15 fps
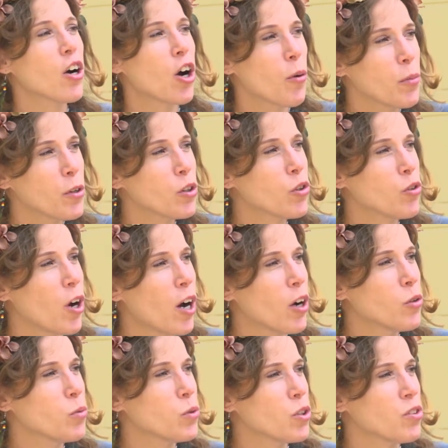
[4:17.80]
Common
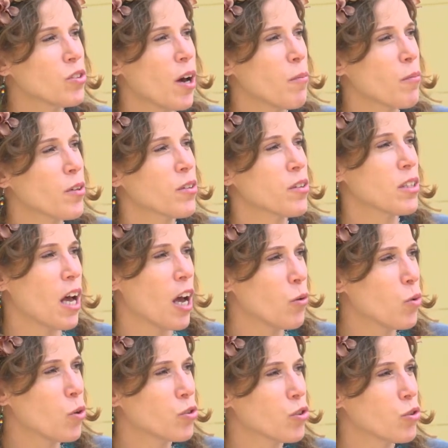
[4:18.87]
Ground was something that I
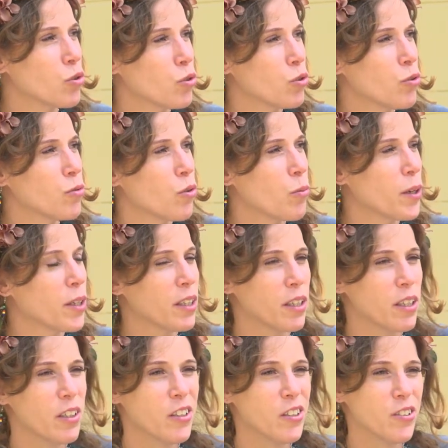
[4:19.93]
wanted to do for many
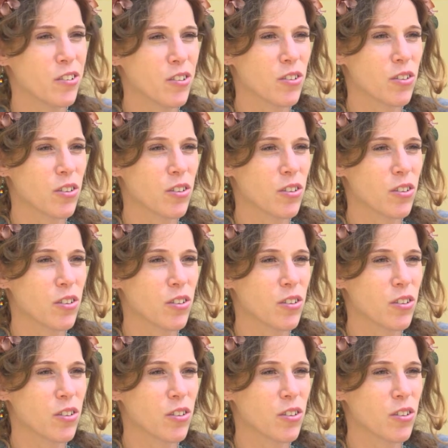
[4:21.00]
years,